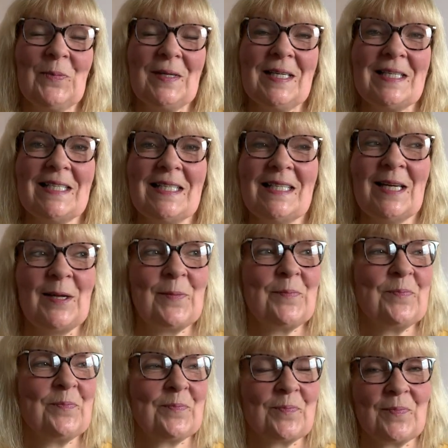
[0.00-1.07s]
But
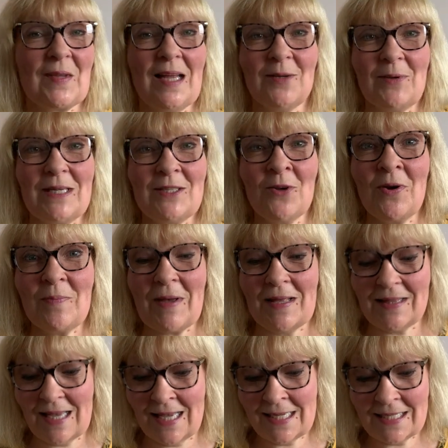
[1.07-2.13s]
anyway, sorry about
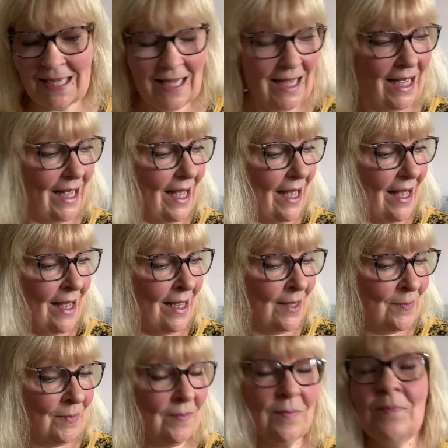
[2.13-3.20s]
that.
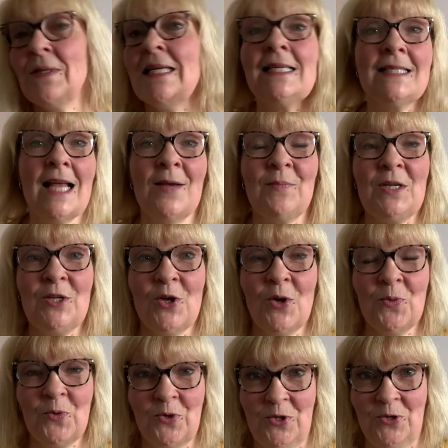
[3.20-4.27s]
Please let me know
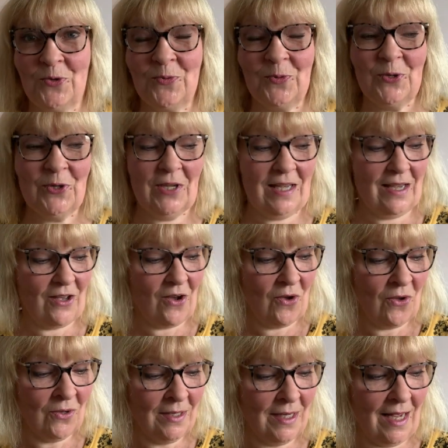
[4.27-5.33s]
what you're working
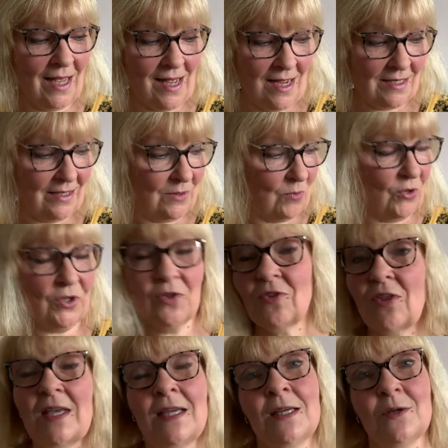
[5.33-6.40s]
on and what you
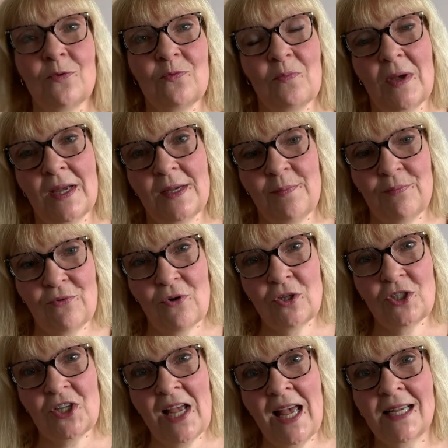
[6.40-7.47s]
think of my
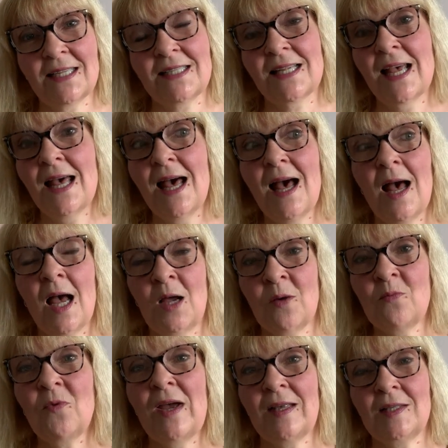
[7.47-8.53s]
projects.
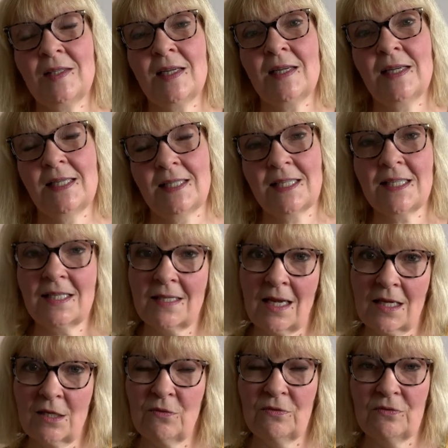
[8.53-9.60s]
and whether it is
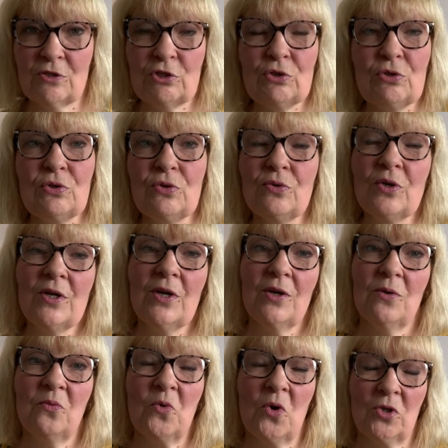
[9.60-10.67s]
safe to
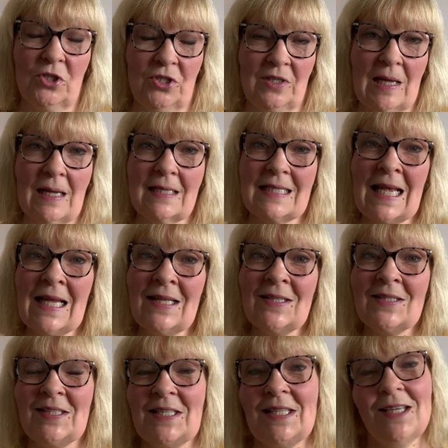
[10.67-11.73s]
wash that
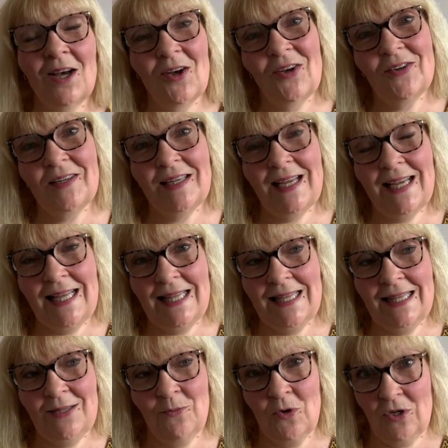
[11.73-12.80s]
Aldi yarn in
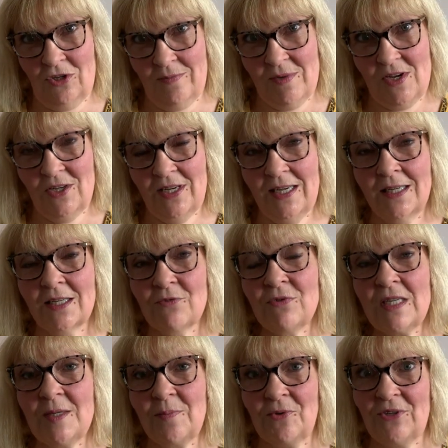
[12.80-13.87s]
the washing machine. I'd
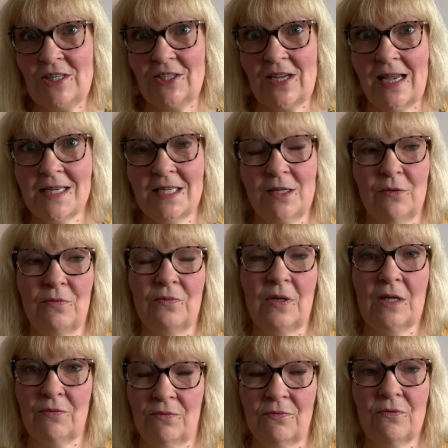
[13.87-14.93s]
really appreciate it
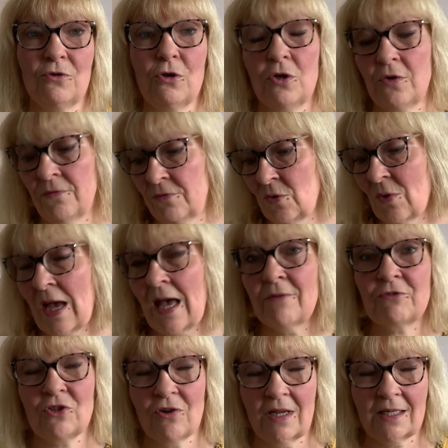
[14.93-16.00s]
if you have
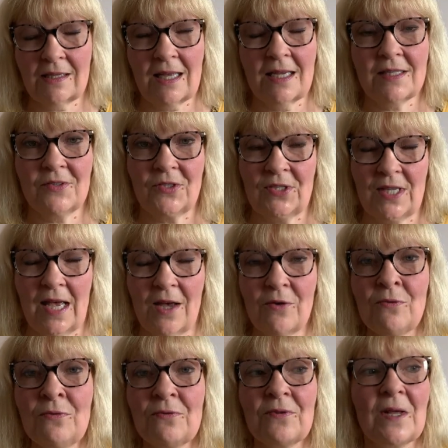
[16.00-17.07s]
tried that
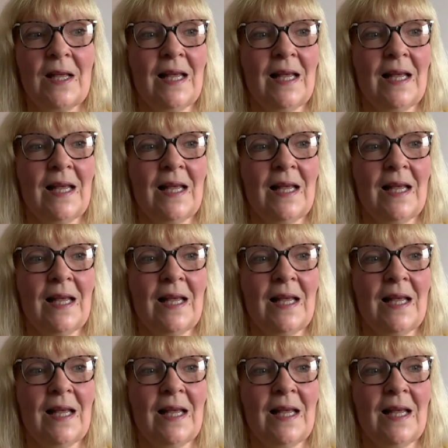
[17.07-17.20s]
yourself.